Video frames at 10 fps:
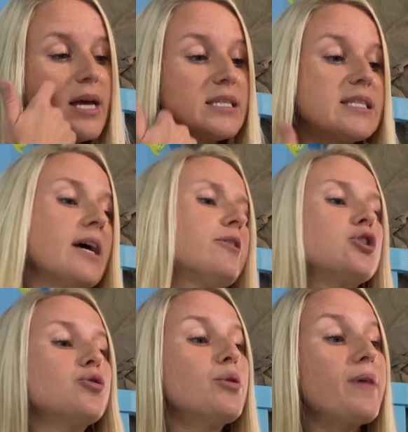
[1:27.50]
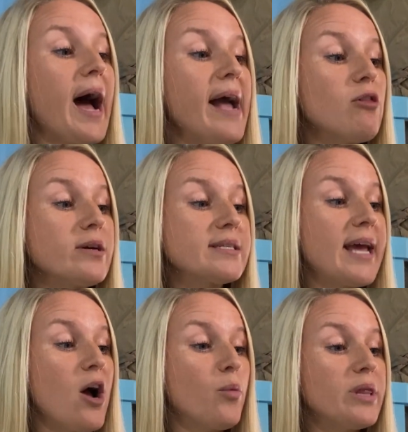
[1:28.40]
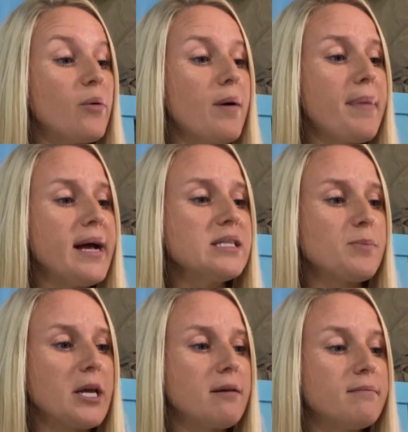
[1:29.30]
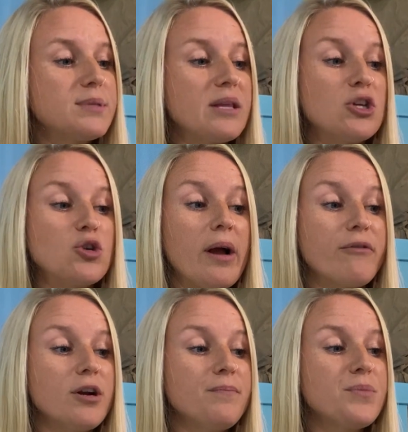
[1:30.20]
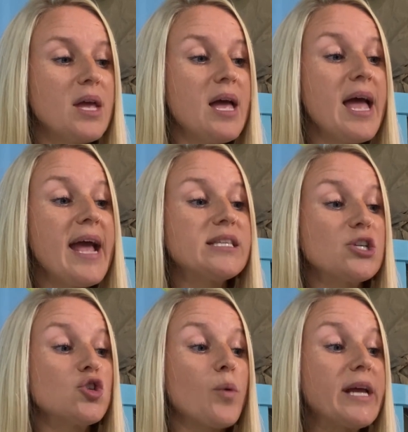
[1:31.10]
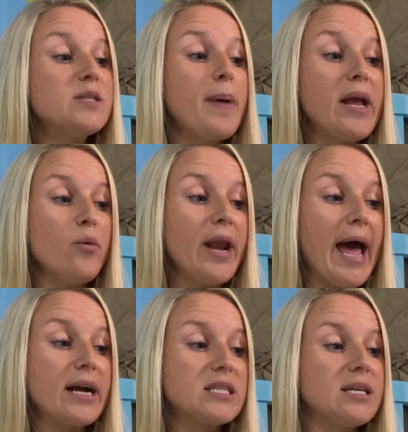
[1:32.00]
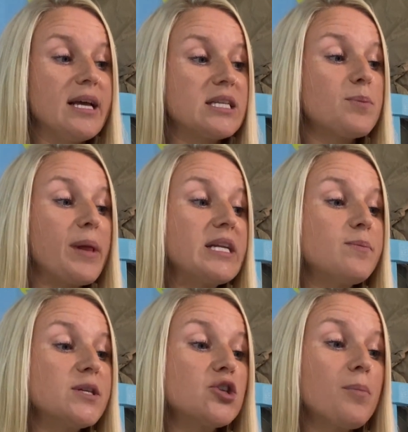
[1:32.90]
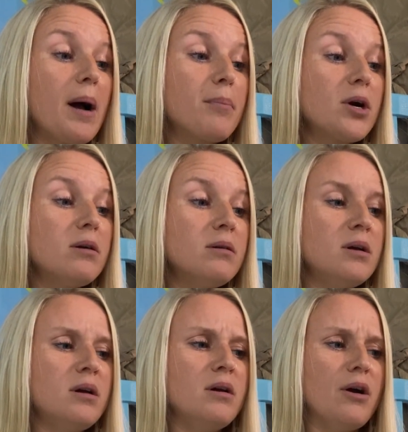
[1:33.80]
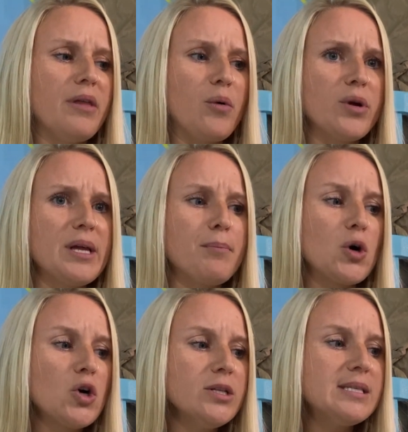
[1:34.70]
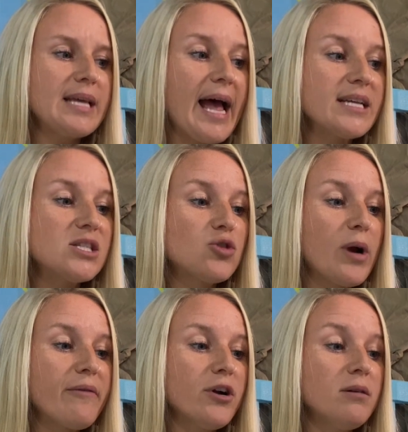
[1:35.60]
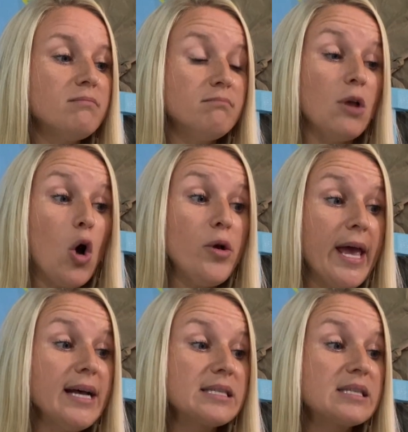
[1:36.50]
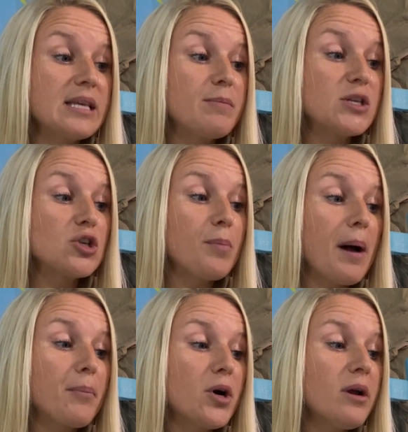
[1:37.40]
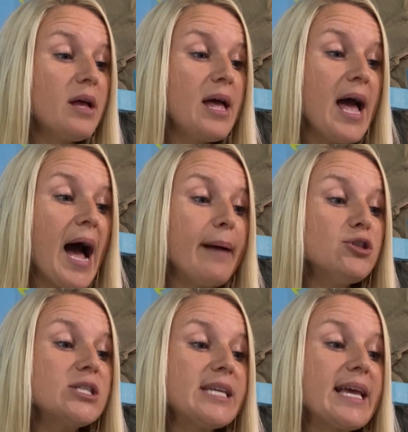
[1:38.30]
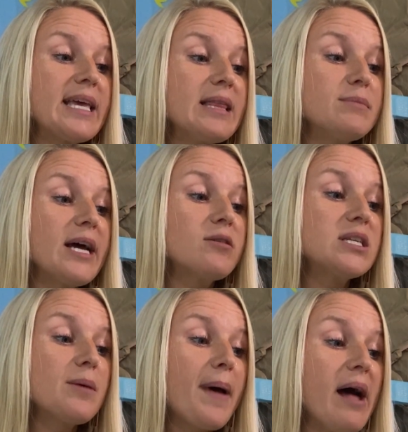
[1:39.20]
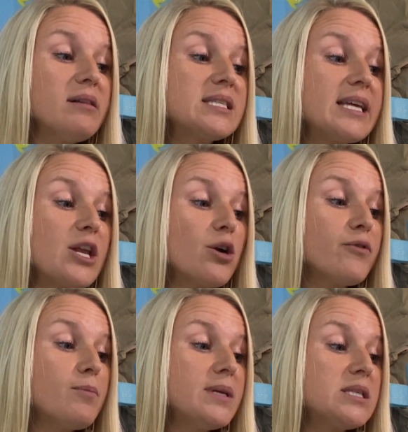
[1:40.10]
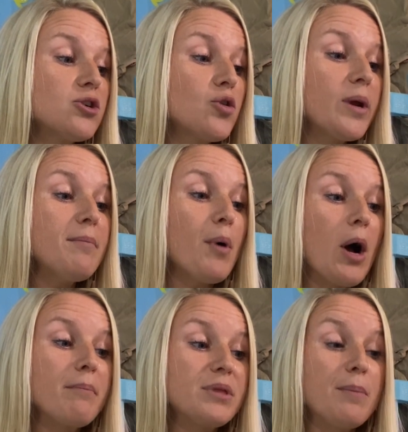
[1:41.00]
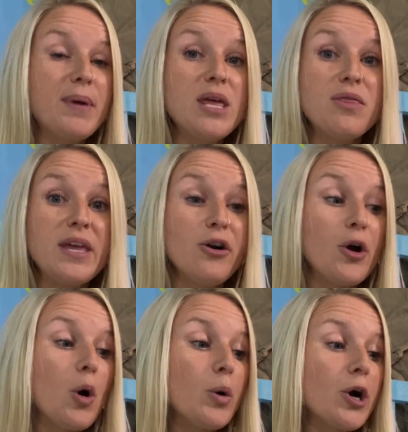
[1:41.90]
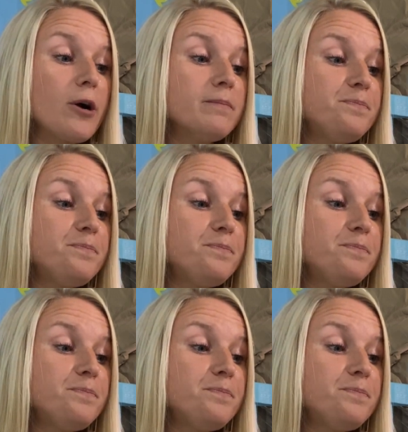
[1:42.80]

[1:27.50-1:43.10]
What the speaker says: "To tell the truth, I lost count when they went past me," said the driver. "It's a trained penguin act," explained Mr. Popper. "Are they really birds?" asked the driver. "Oh, yes," said Mr. Popper. "I'm just taking them down to the palace to interview Mr. Greenbaum, the big theater owner."